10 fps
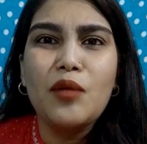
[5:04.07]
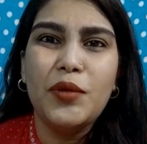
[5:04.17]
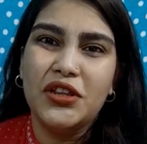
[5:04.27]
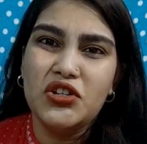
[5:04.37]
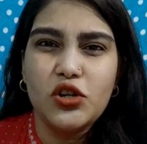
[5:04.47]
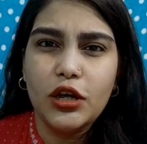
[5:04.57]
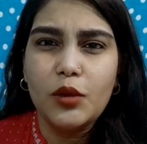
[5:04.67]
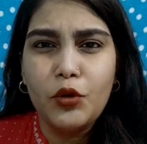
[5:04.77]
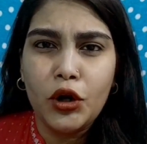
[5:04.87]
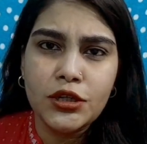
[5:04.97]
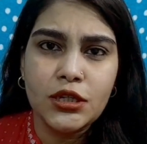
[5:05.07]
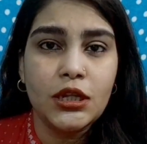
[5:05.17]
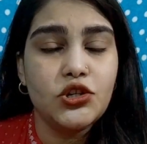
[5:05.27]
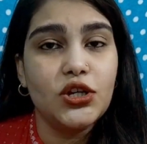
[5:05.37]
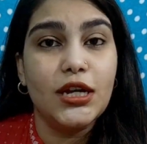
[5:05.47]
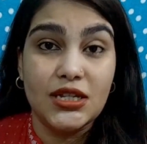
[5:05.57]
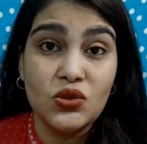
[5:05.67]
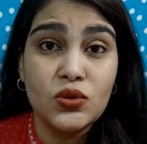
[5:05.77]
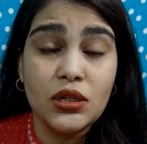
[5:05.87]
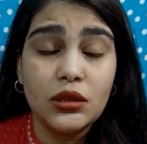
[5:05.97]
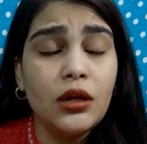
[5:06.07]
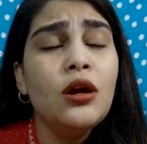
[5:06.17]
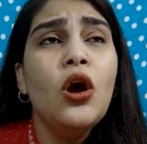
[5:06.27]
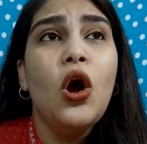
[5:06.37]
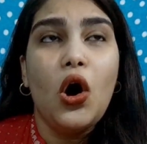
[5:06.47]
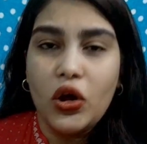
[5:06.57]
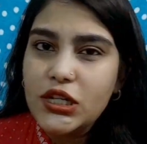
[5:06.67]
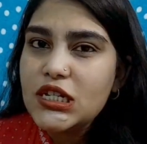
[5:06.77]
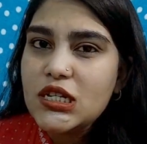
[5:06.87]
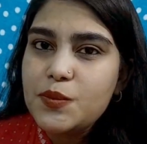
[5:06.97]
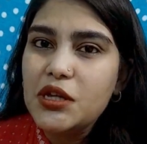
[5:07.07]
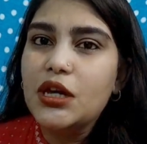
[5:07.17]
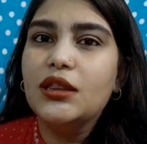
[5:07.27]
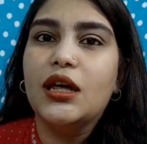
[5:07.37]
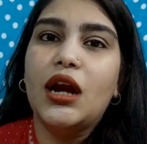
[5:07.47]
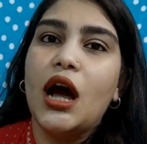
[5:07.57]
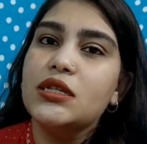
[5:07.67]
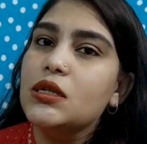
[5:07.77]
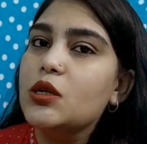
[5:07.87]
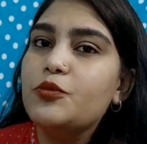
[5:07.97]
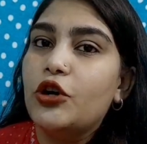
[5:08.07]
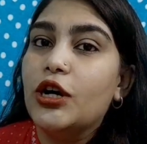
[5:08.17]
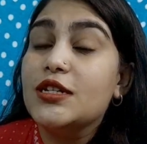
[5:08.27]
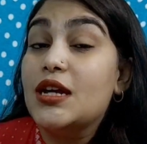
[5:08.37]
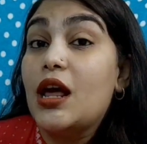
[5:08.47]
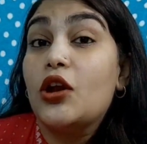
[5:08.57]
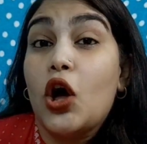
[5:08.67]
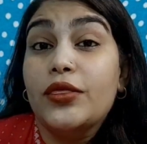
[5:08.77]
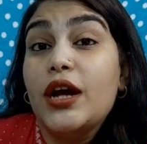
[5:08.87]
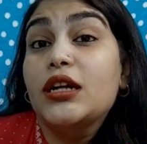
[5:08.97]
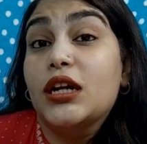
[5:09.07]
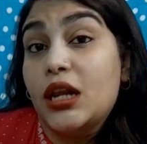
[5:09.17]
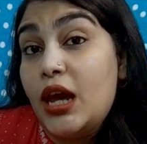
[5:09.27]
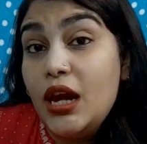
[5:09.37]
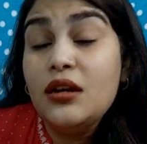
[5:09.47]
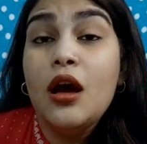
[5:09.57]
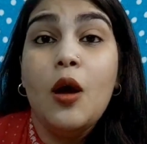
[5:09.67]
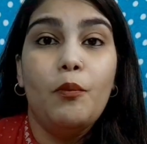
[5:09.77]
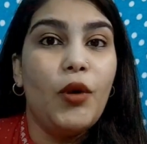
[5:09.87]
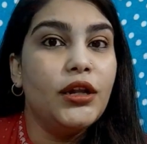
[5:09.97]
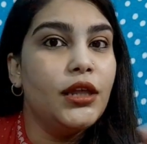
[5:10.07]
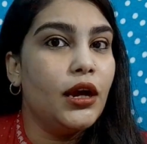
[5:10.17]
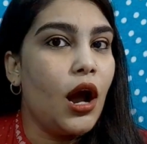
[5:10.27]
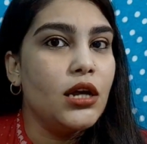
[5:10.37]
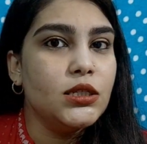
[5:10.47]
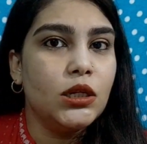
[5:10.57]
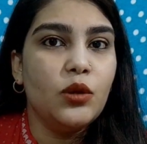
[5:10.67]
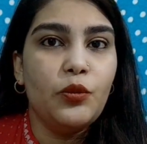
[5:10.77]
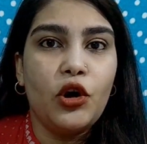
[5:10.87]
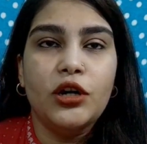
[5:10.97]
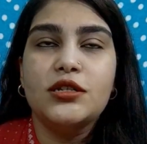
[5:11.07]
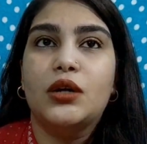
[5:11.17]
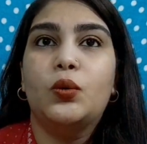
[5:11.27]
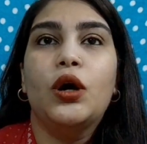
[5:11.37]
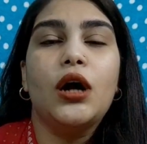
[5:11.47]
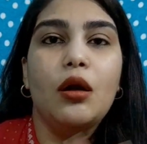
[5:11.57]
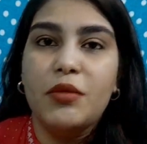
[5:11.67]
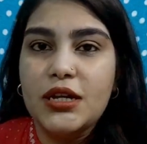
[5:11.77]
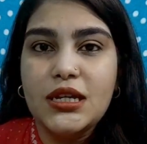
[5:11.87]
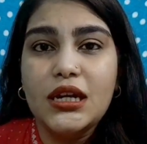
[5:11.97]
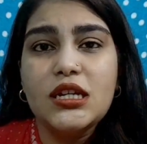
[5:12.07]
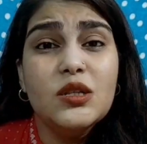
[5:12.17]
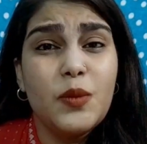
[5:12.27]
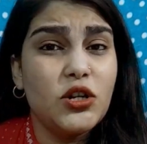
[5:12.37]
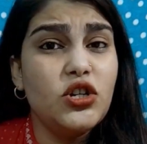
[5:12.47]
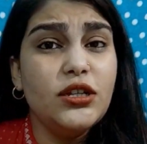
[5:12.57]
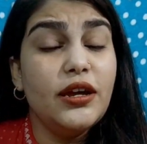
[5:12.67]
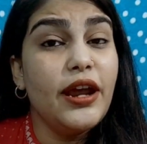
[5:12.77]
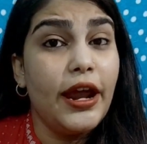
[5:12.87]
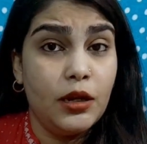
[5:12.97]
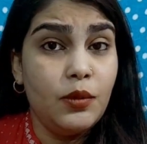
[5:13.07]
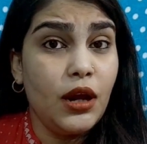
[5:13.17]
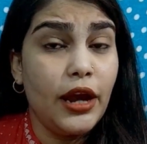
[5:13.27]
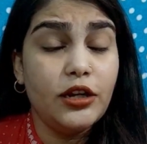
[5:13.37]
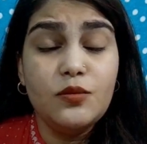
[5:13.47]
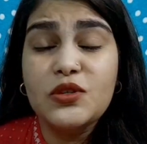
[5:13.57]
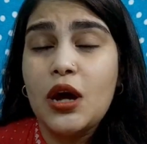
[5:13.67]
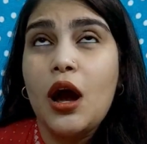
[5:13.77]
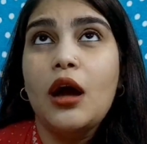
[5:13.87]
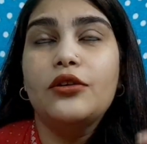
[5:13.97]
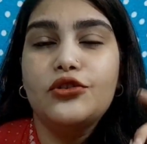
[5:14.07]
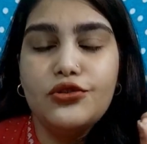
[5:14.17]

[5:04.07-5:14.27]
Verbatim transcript: yaar patanjali ke products itne acche kaise ho sakte hain honestly speaking there are certain products that are not that great but there are certain products that work amazingly especially their edible items are